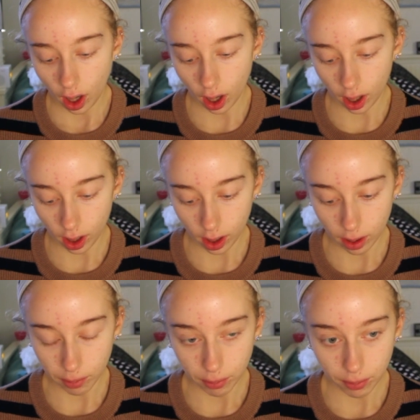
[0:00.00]

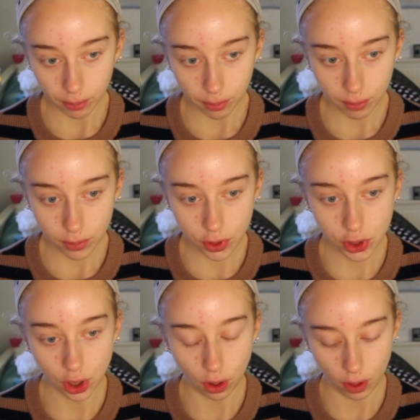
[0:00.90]

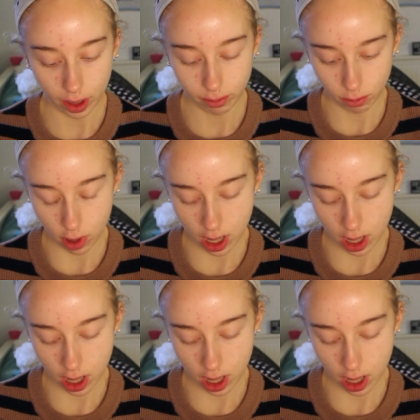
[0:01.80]
So I